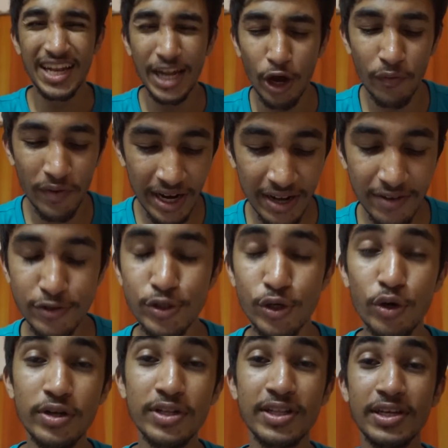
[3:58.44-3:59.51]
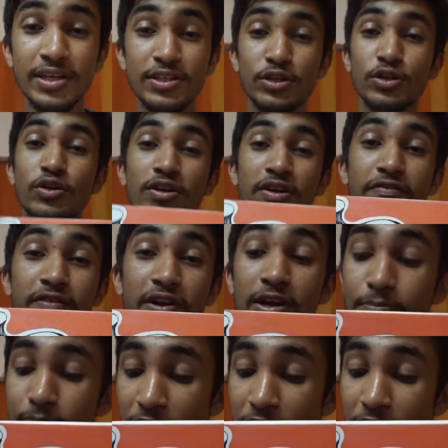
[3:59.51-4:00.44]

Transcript: Now when I've showed this to different